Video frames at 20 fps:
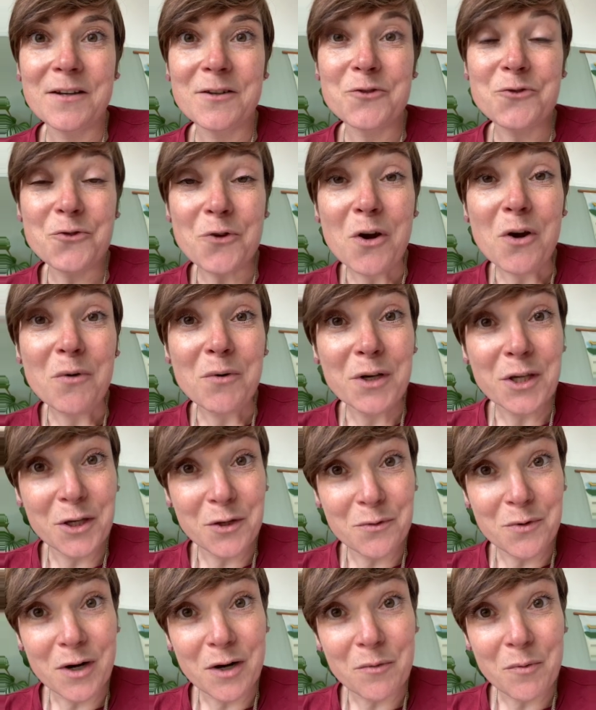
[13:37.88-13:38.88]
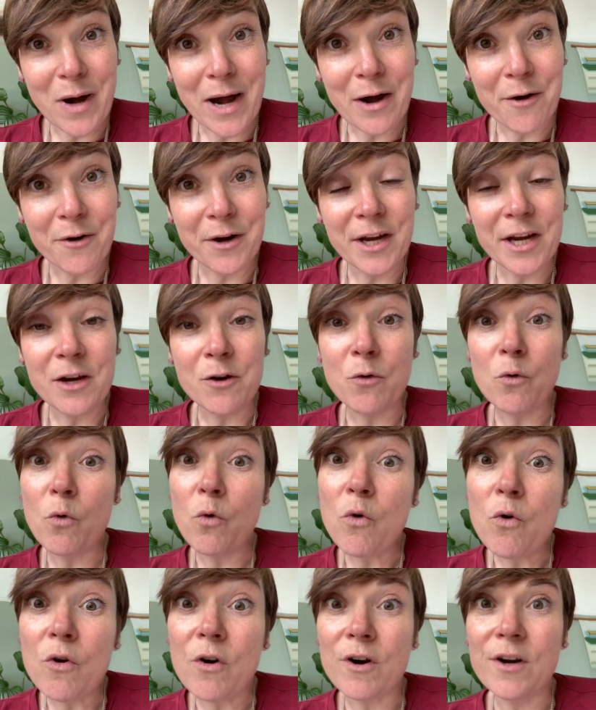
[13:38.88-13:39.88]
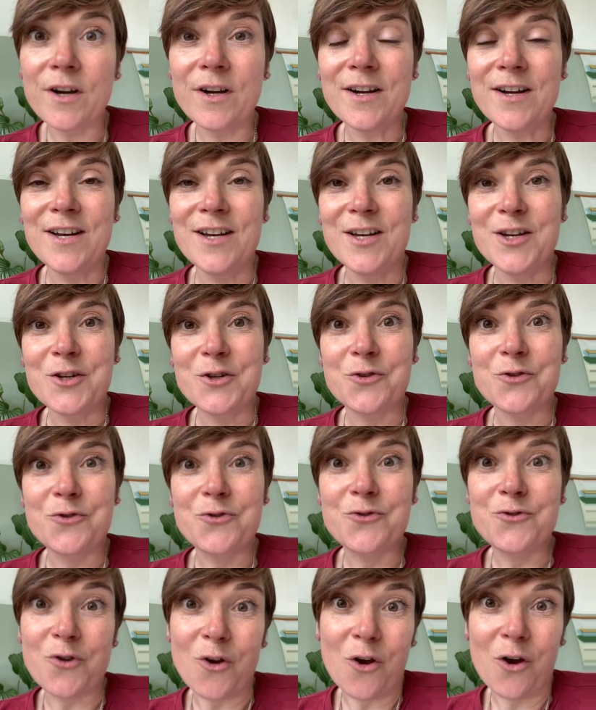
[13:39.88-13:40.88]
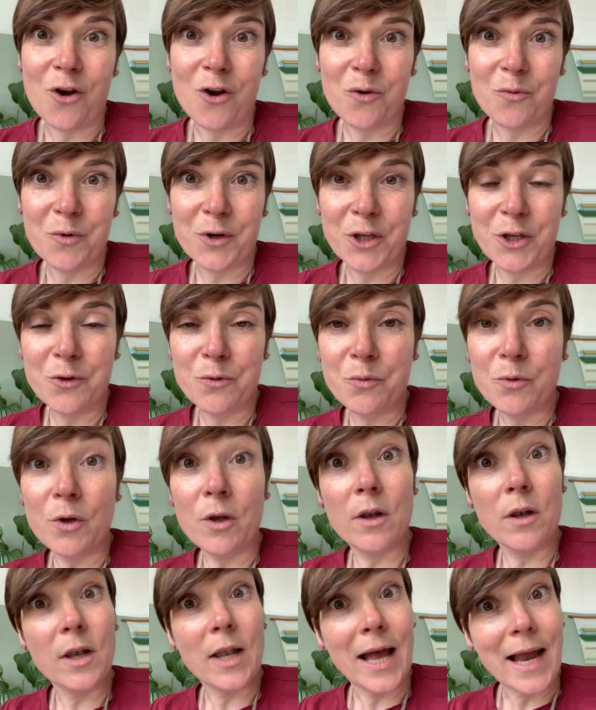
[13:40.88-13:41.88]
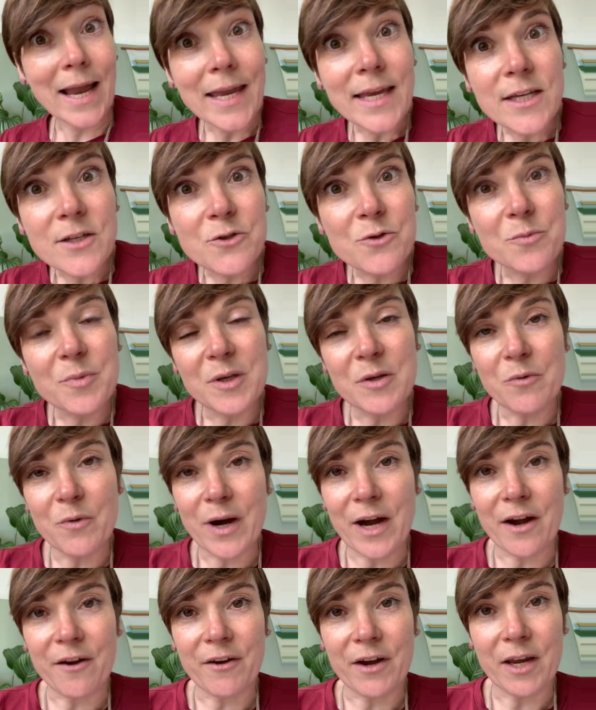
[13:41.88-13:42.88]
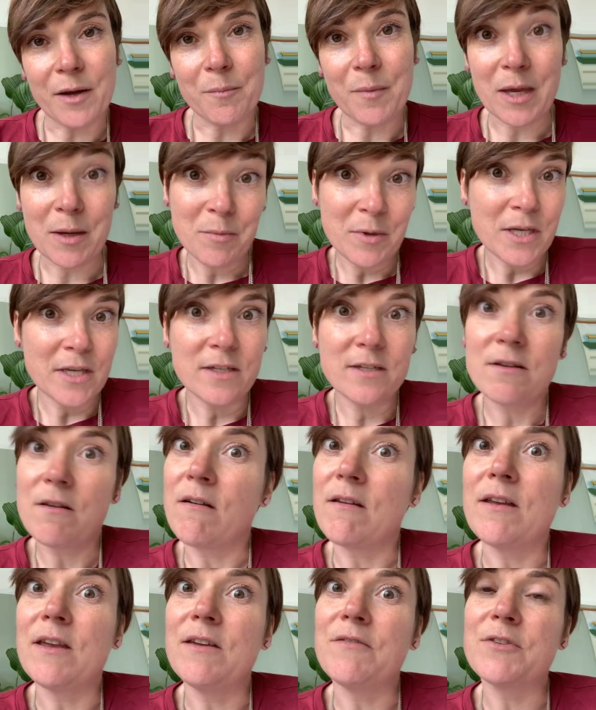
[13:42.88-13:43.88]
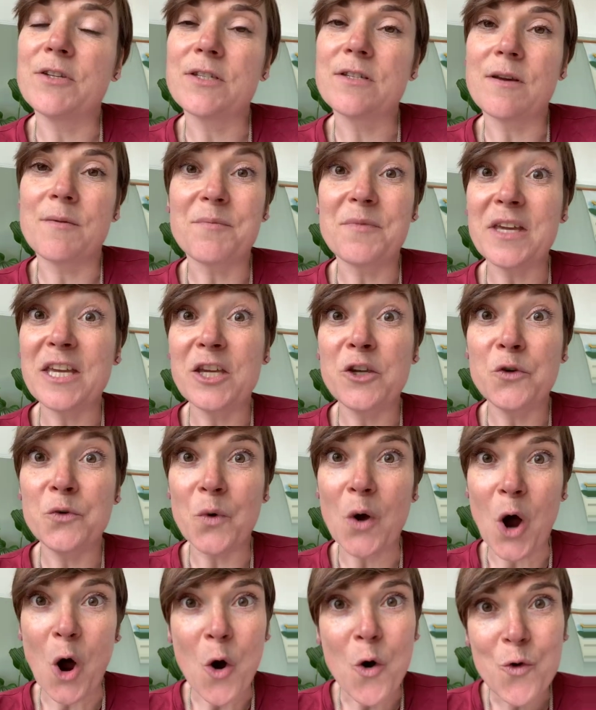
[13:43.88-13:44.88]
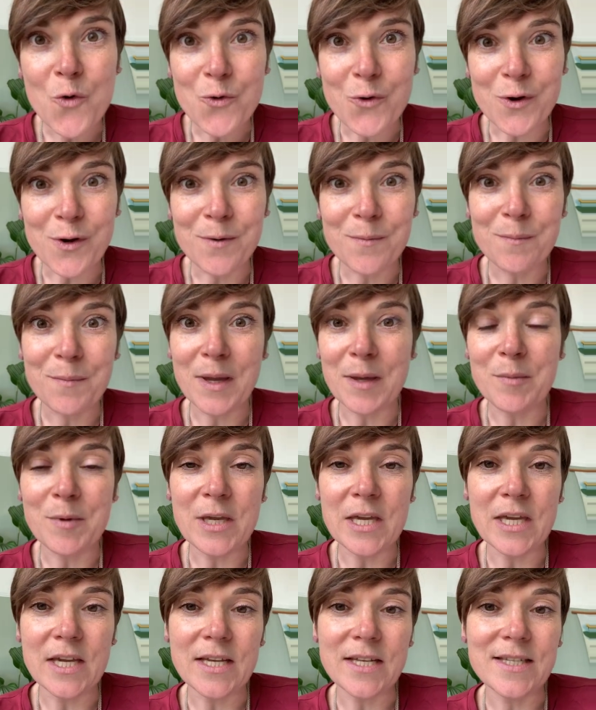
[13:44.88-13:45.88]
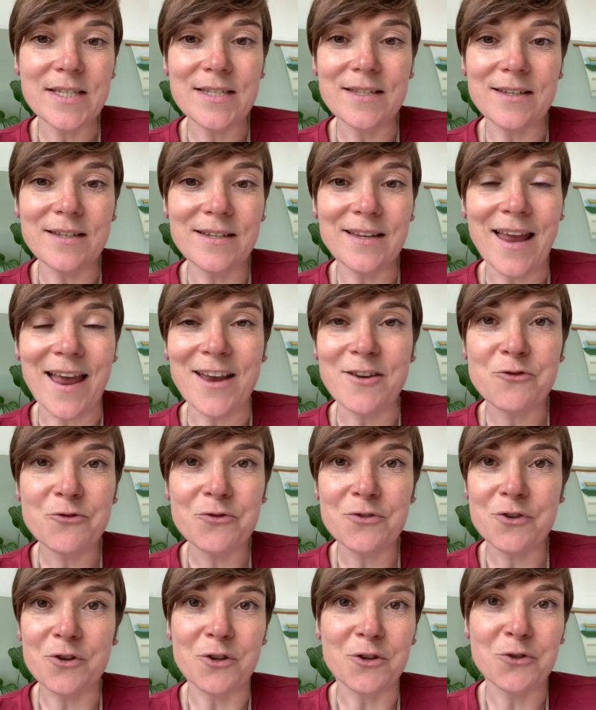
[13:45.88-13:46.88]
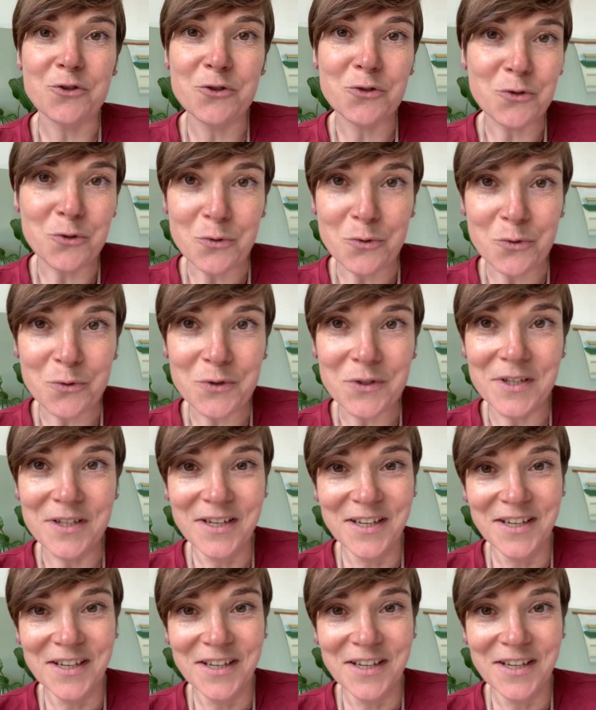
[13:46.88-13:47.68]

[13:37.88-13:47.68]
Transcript: draw what you are wearing or draw what you would like to be wearing. Maybe it's not even something you own. Maybe it's an astronaut suit